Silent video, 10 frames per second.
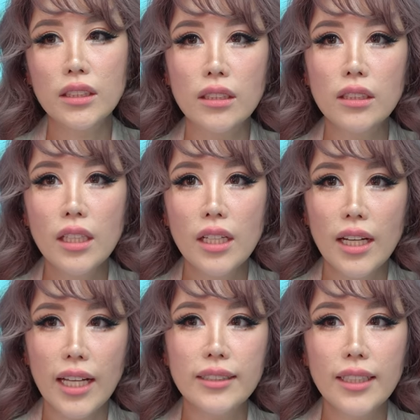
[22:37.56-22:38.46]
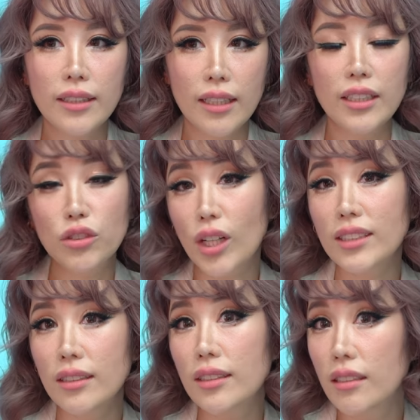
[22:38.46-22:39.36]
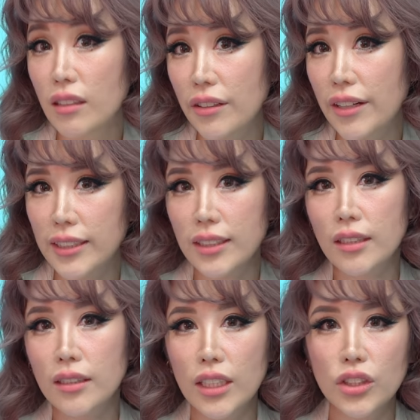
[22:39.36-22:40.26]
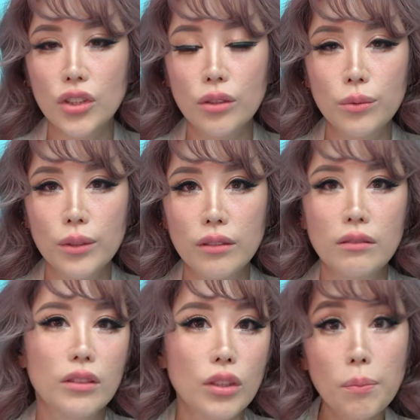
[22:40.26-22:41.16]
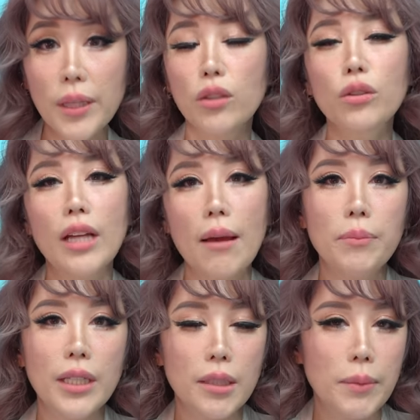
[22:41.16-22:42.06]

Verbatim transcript: still and said that they trusted in her character, that she would, you know, be a good MP